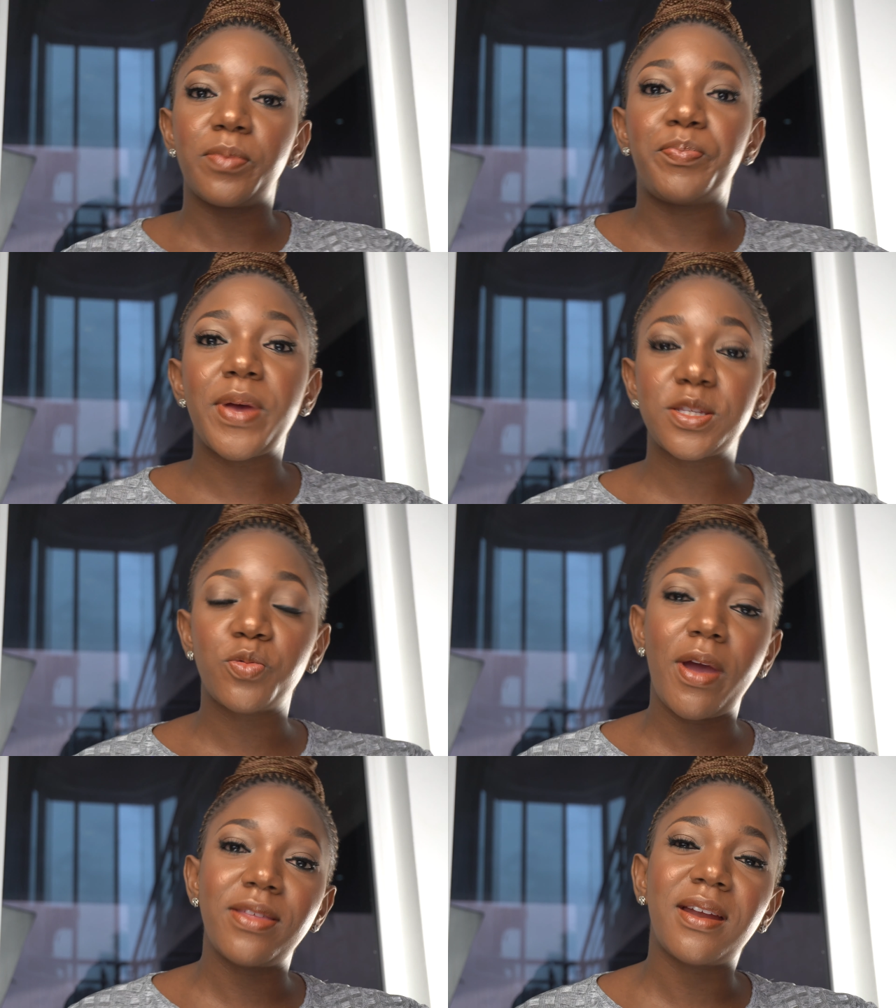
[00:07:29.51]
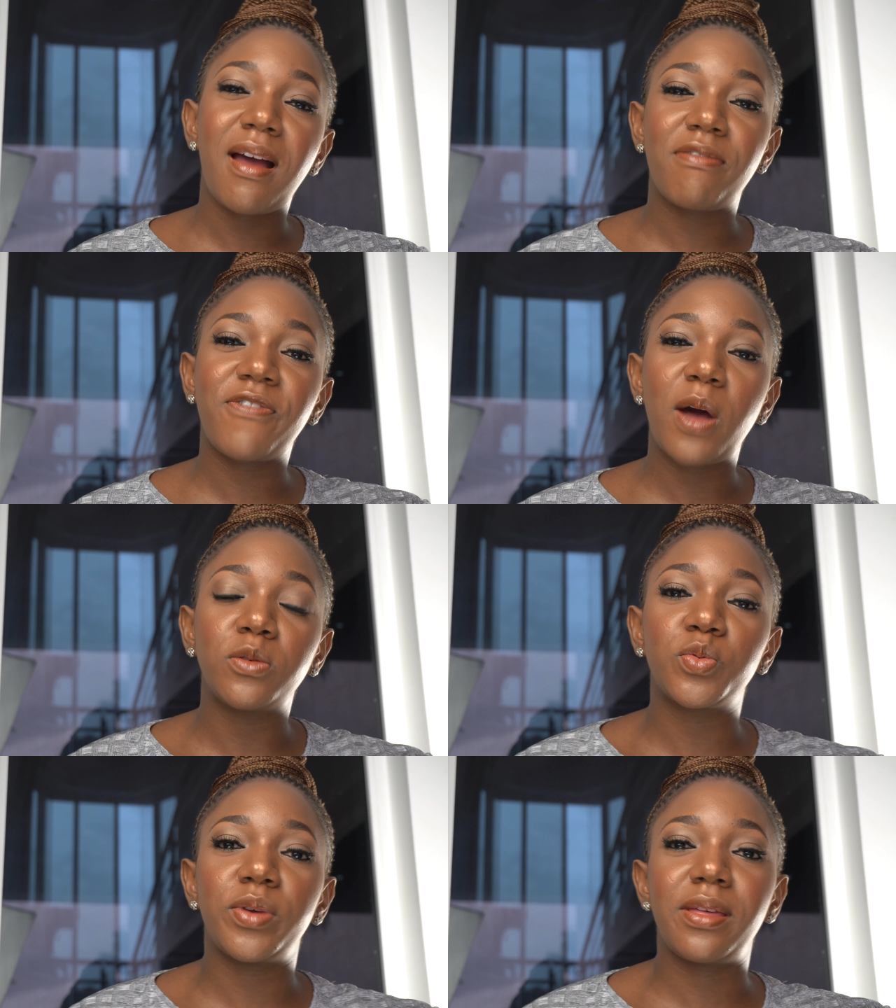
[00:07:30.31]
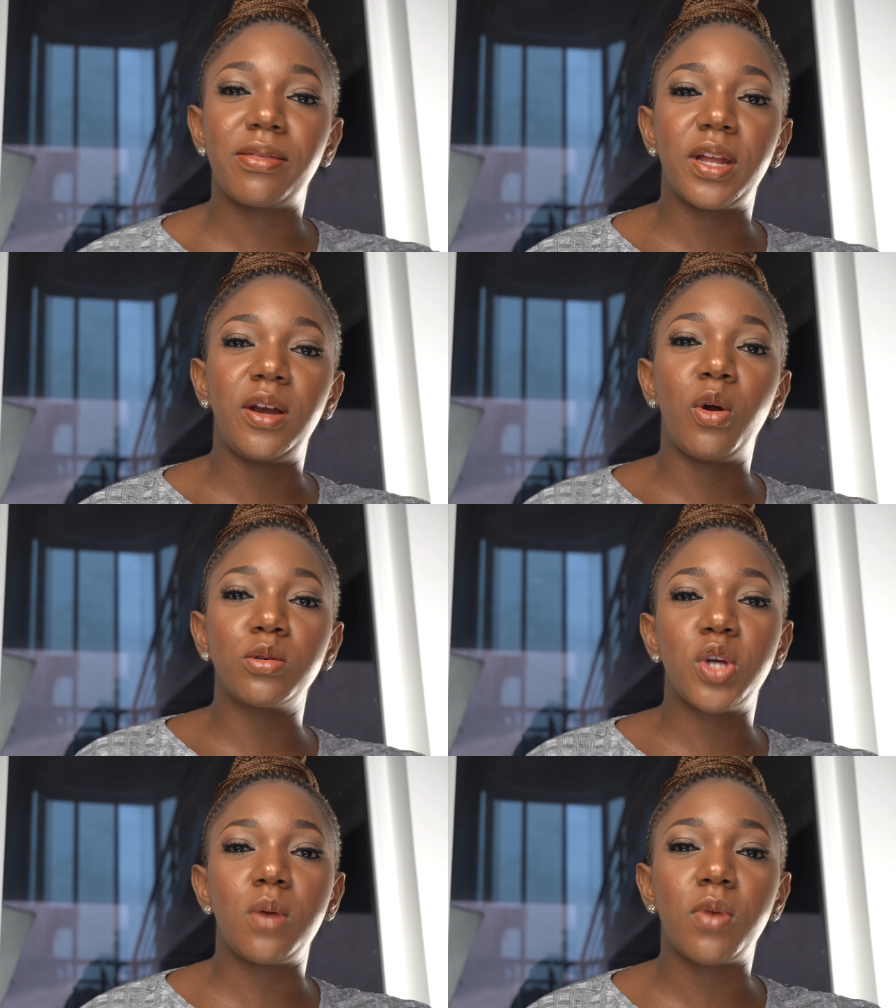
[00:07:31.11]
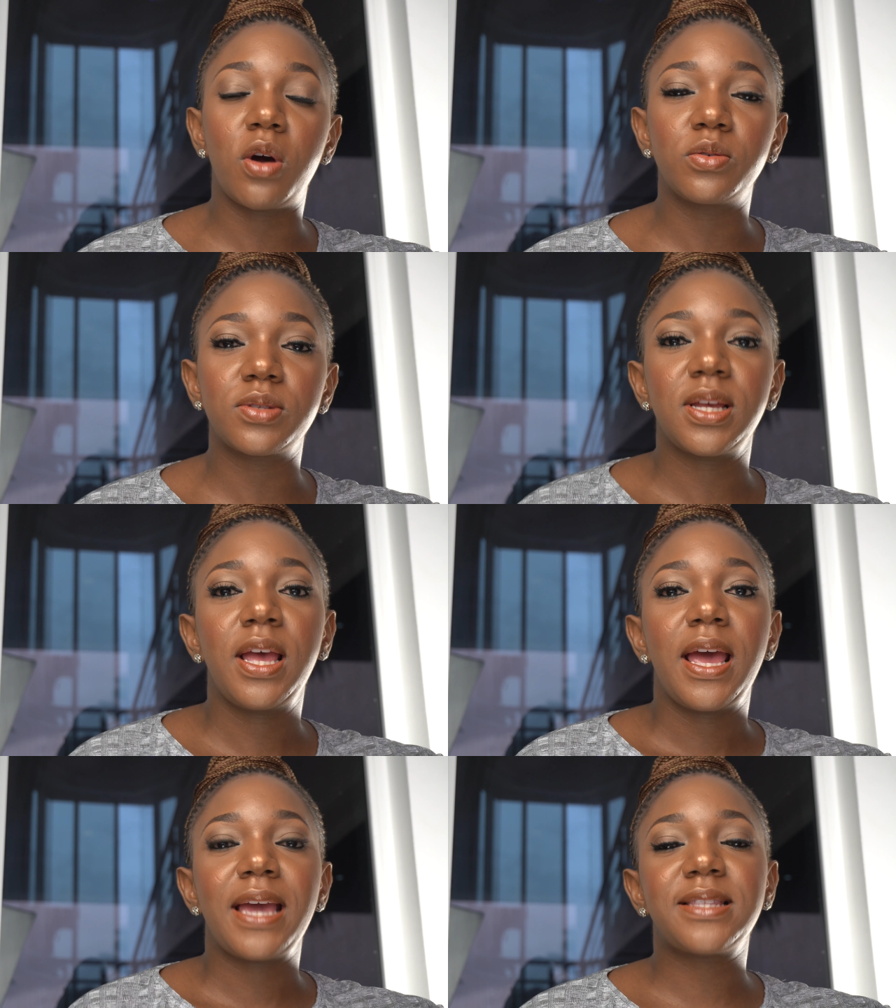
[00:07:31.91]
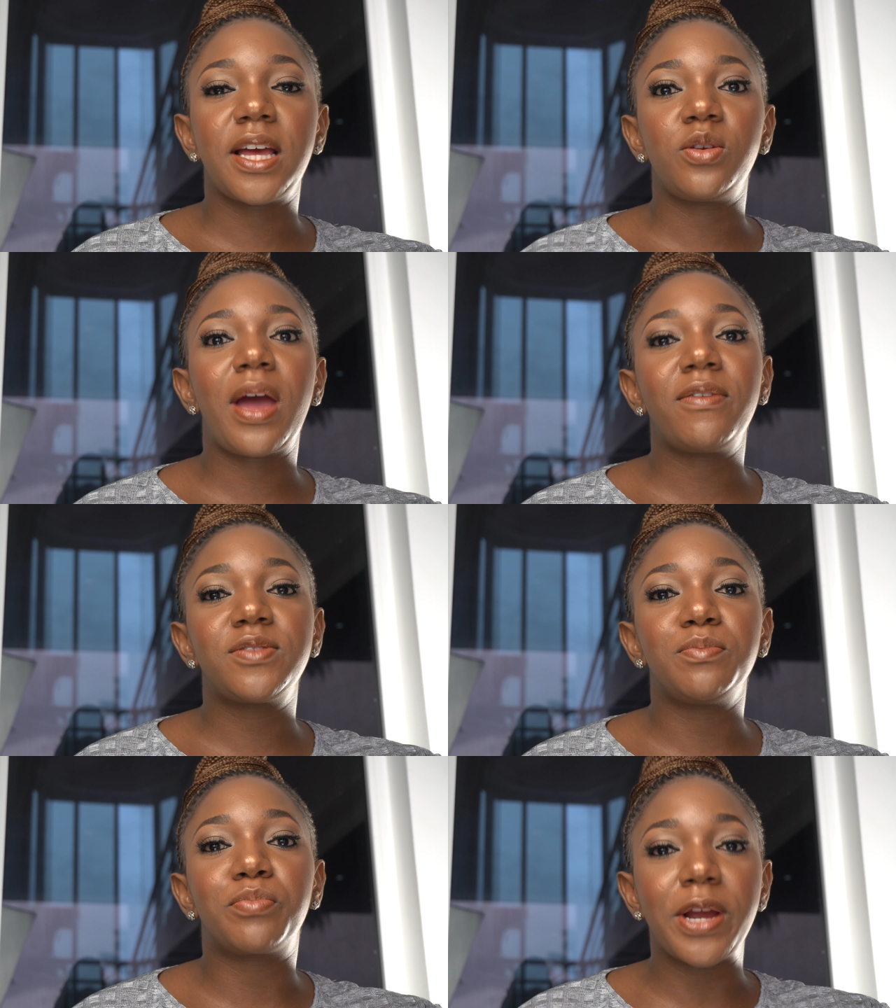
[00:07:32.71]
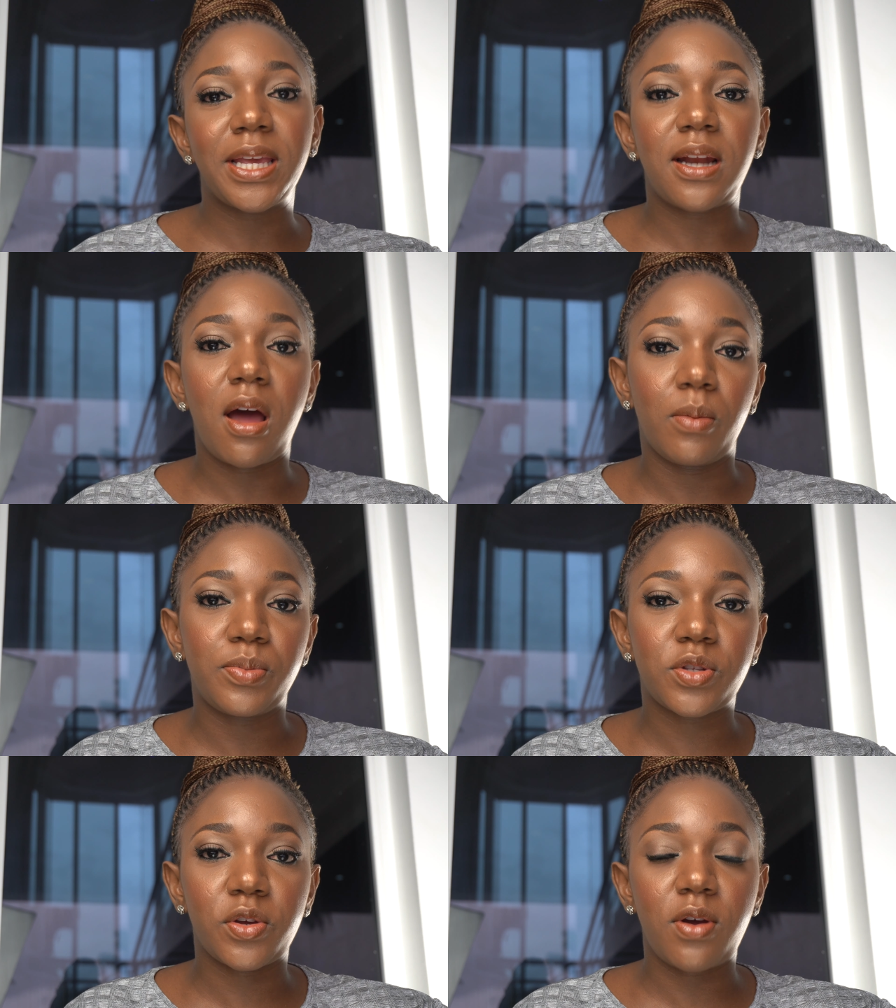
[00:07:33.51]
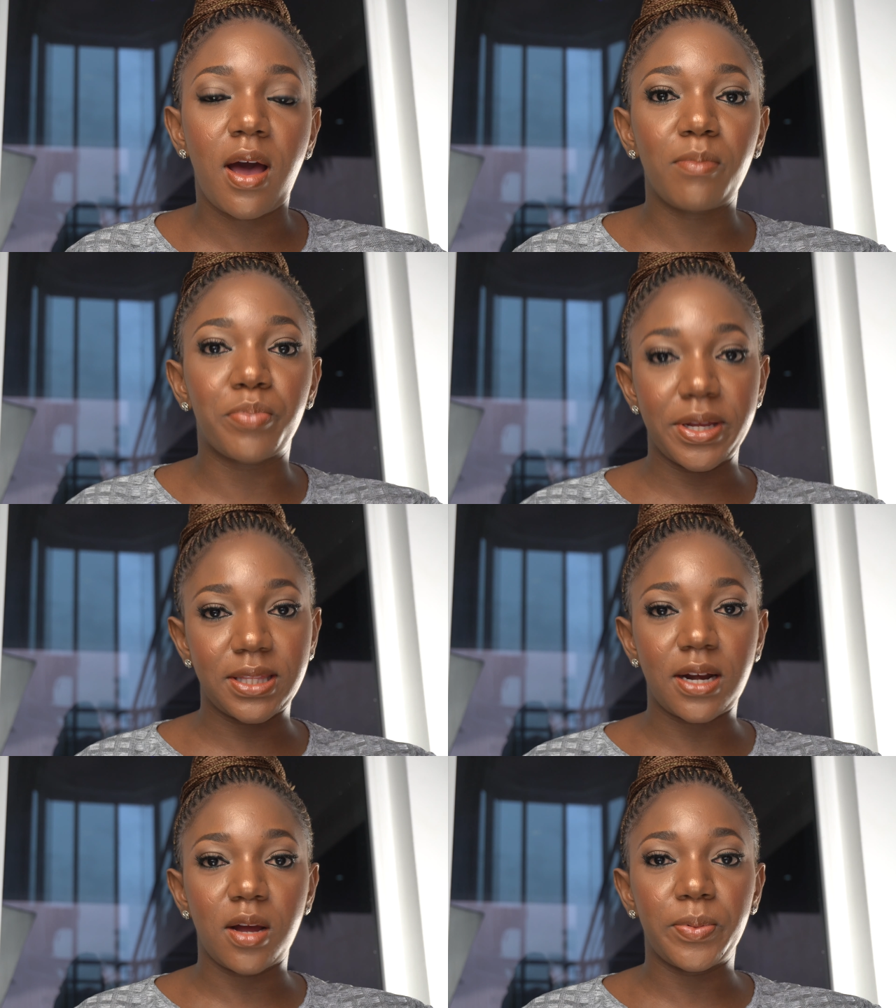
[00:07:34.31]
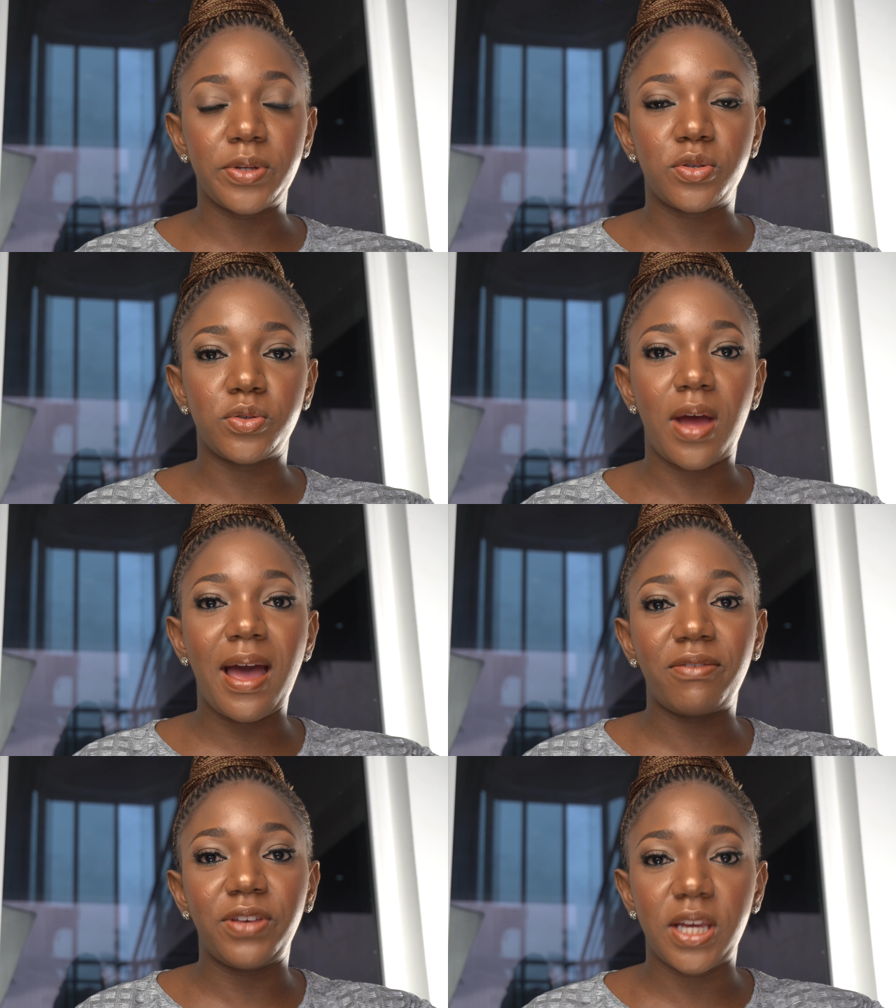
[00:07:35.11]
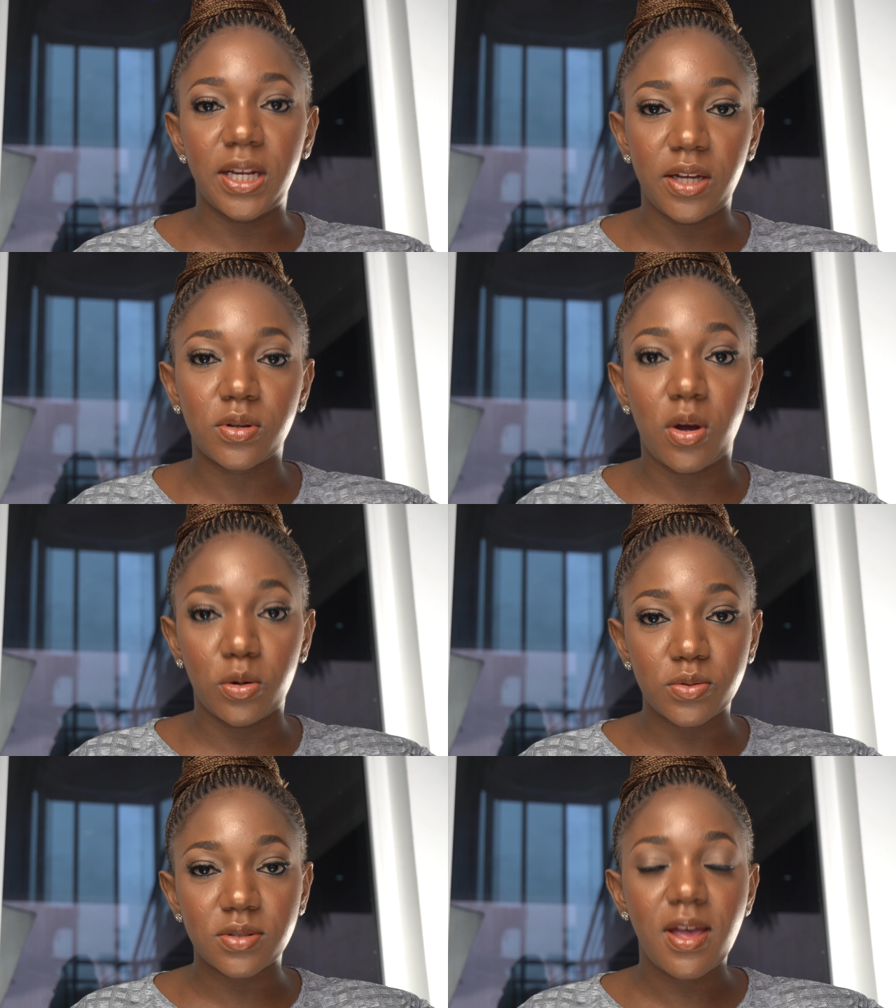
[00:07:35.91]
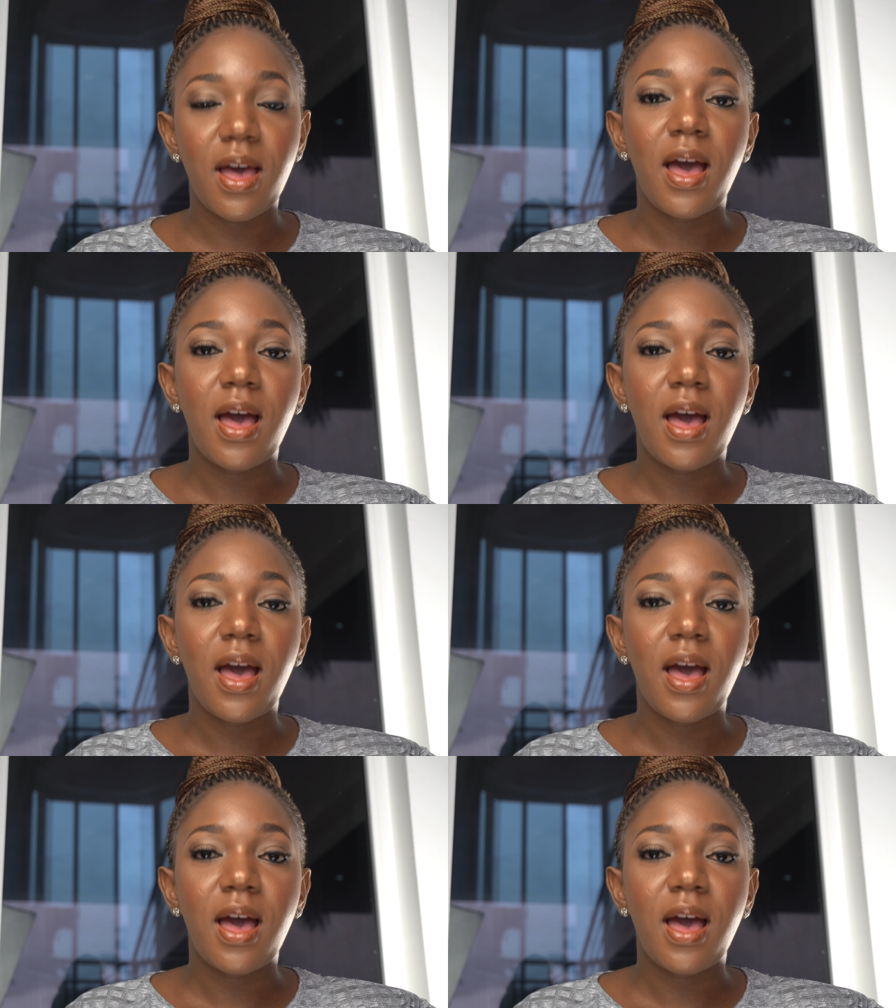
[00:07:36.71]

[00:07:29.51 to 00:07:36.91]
The best way that I have found with long-term goals is that you have to break it up. So I break that up into, I have yearly goals,